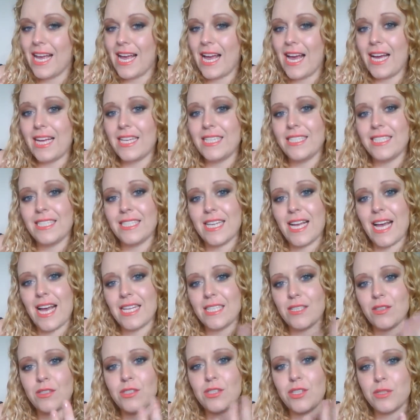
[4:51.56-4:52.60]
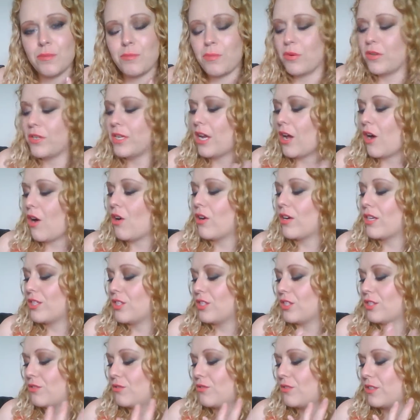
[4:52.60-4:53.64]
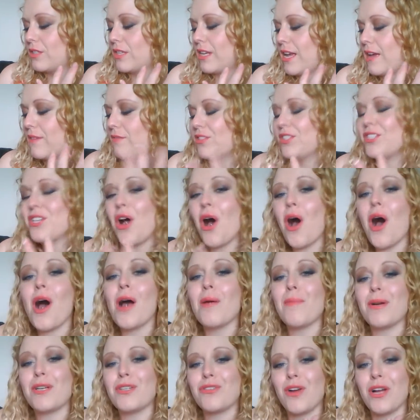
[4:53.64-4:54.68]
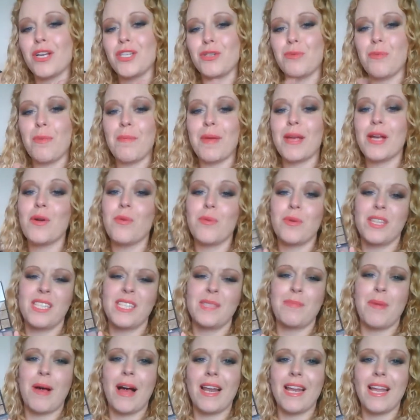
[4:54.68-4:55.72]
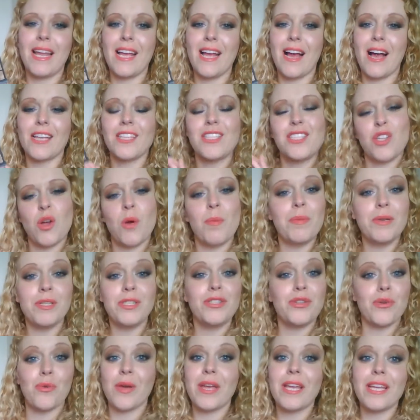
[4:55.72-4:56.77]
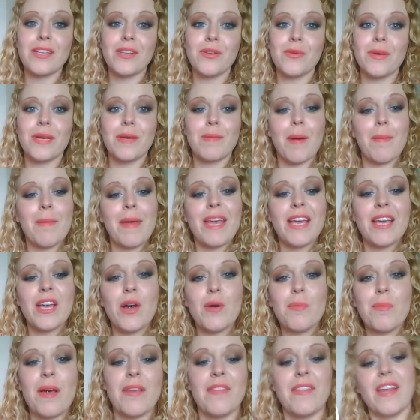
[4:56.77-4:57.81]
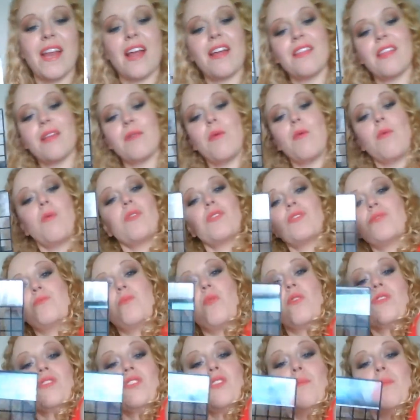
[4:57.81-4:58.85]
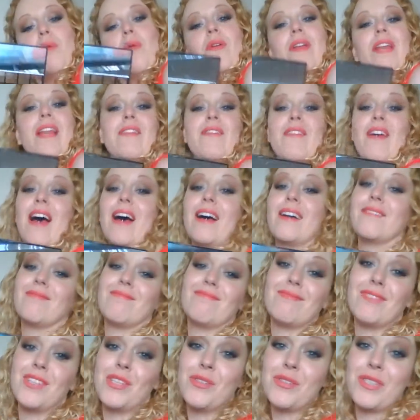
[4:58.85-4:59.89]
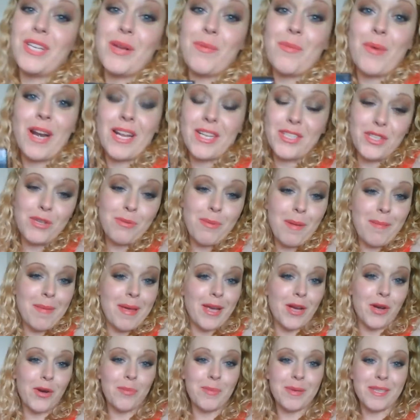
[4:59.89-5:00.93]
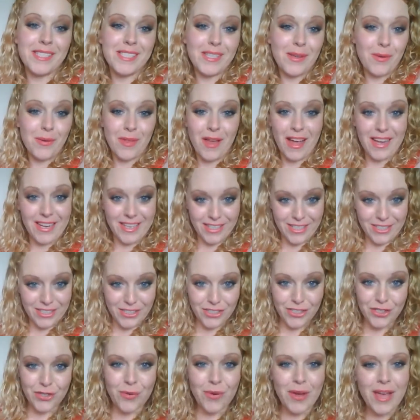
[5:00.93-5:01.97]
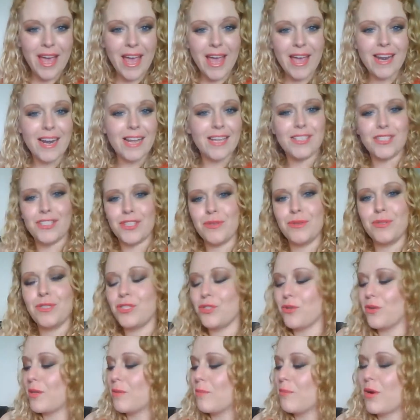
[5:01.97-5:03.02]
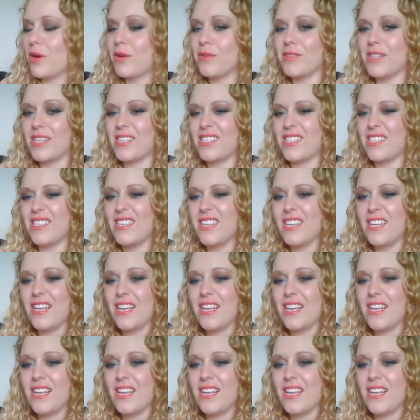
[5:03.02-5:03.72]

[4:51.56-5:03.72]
and as I was just putting it on, it just, every time I try and do my makeup with this palette, I stop enjoying doing my makeup, and then I think, well, what's the point in that? Usually when I do my makeup, it's so that I can enjoy it, and I do enjoy the process, and